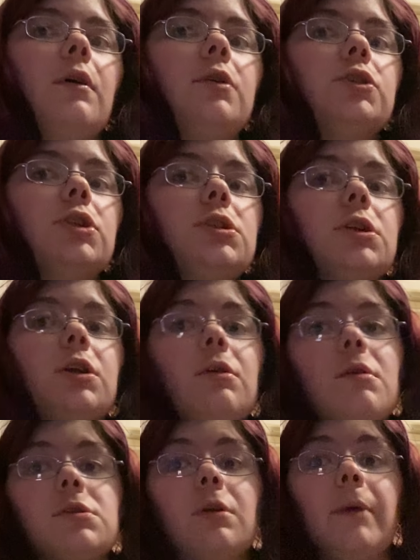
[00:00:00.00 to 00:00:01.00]
She's the
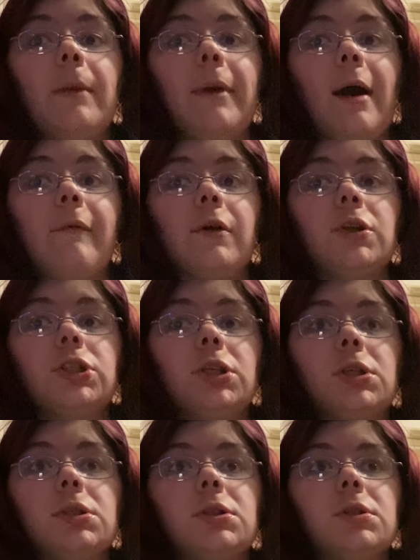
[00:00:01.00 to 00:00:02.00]
cutest little baby ever.
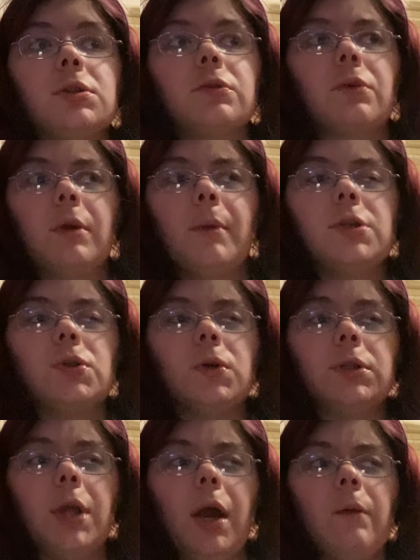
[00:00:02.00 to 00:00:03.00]
She's 3 months
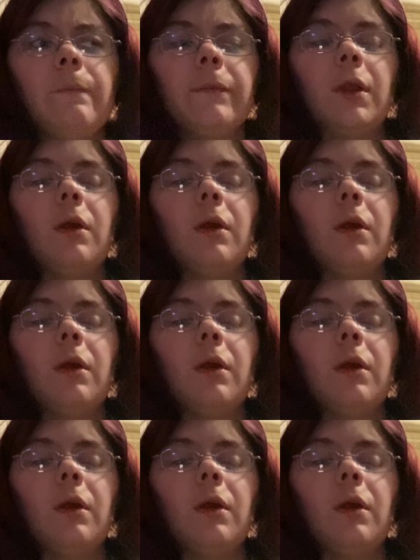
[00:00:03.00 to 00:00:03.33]
old now.